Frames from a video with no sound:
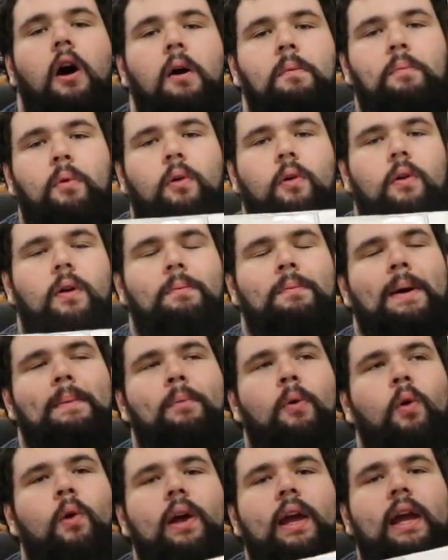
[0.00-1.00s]
My
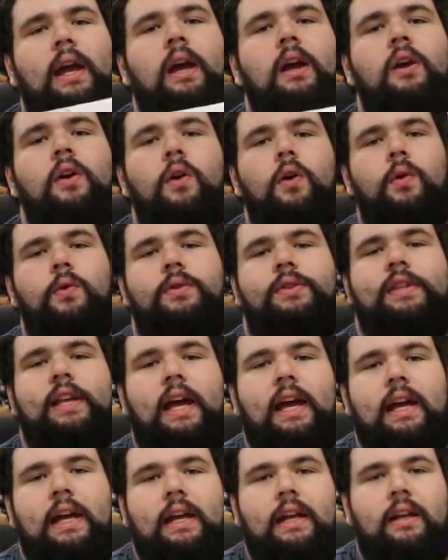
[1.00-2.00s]
boy
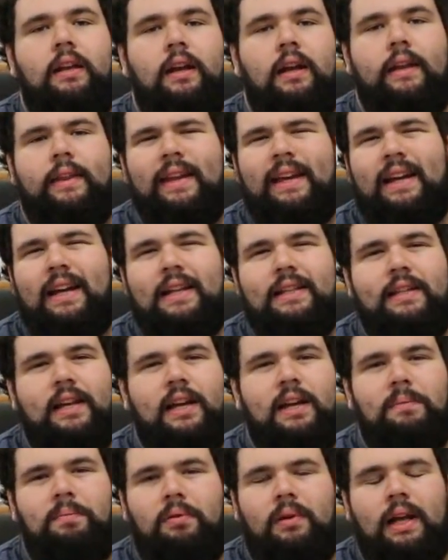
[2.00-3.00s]
Hussein, I think that's how
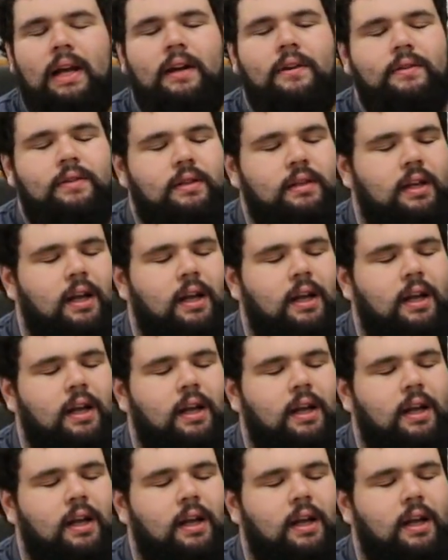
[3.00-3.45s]
you pronounce it.